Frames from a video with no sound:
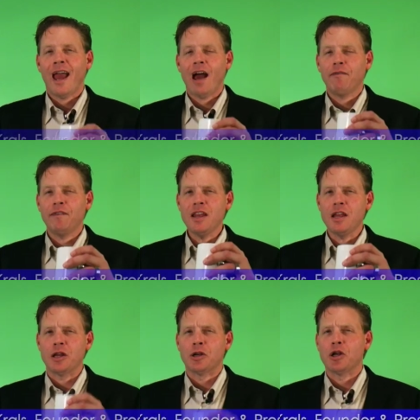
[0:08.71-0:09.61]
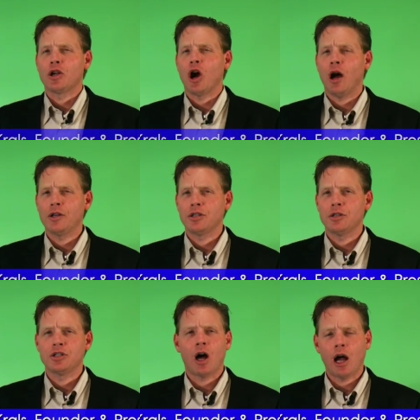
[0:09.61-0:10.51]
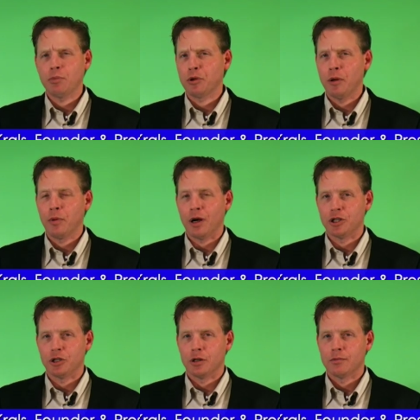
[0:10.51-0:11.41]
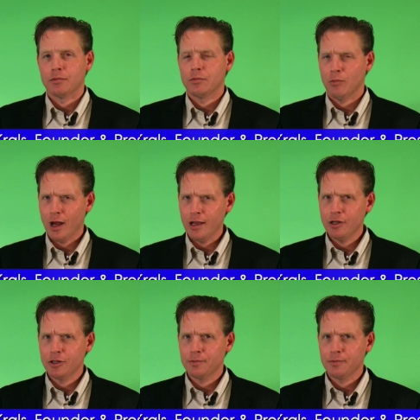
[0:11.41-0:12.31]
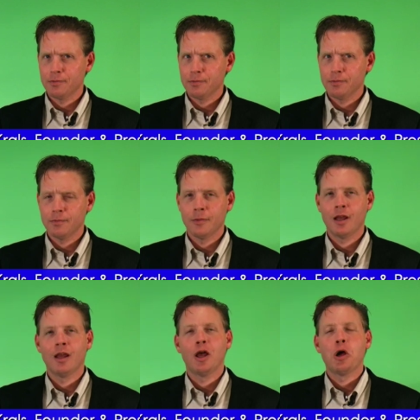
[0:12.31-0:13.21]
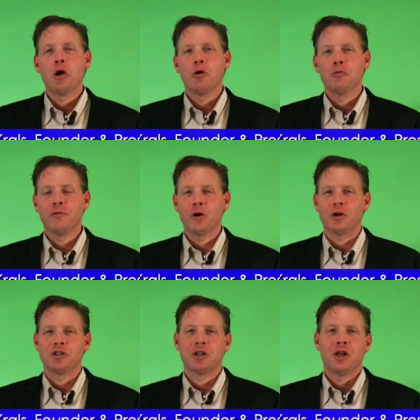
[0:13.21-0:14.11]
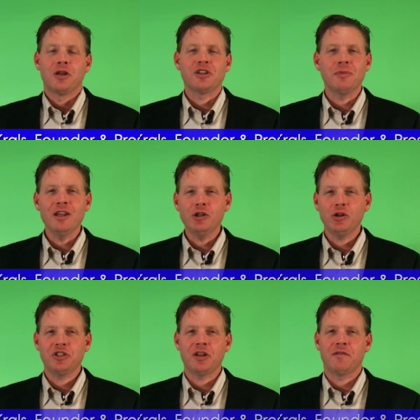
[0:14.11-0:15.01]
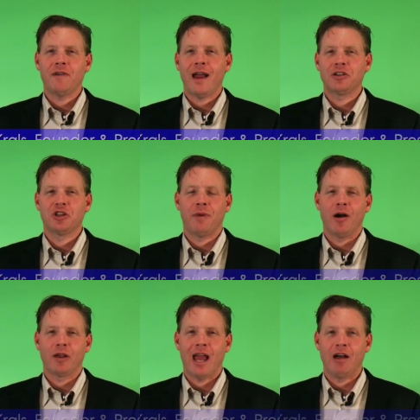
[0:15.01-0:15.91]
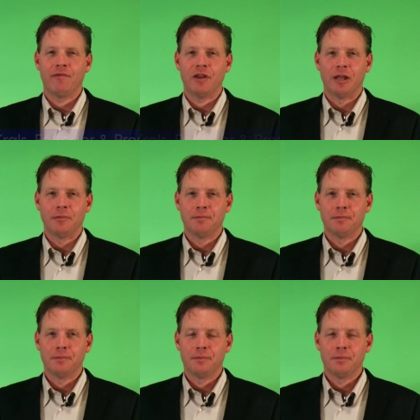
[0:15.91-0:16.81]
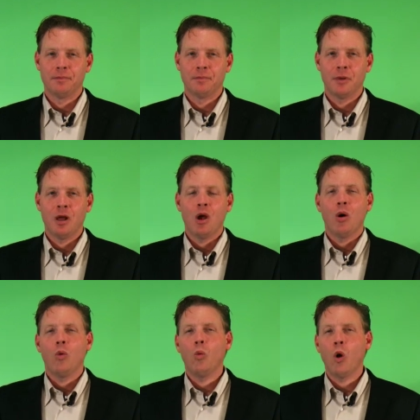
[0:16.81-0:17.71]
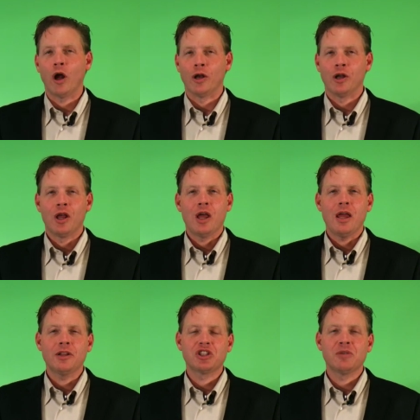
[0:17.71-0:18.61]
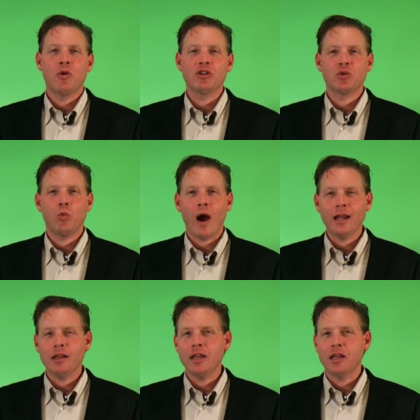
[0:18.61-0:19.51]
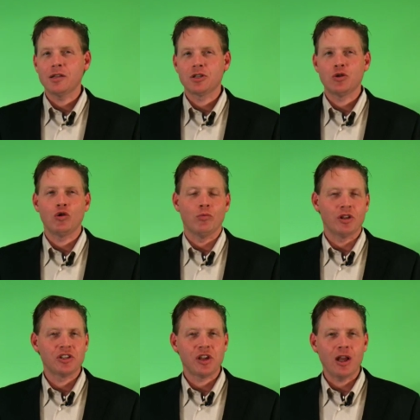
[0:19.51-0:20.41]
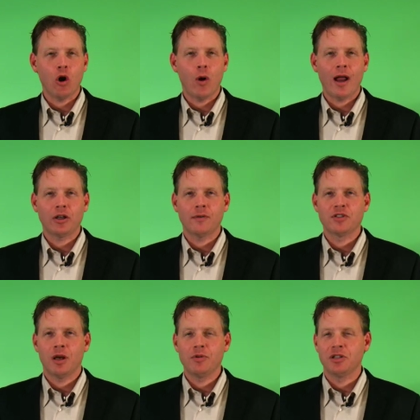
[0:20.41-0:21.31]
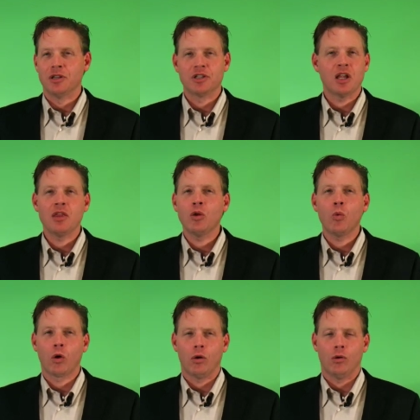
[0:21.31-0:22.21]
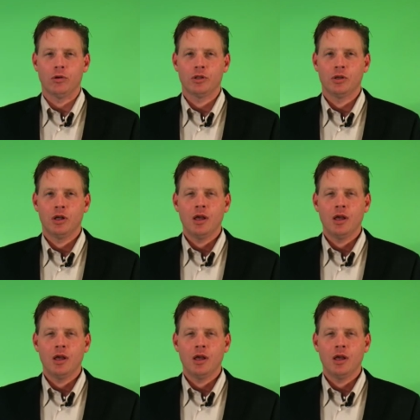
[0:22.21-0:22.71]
Caffeine causes high blood pressure, right? First, some interesting facts about caffeine. 1. It's the most widely consumed psychoactive substance in the world.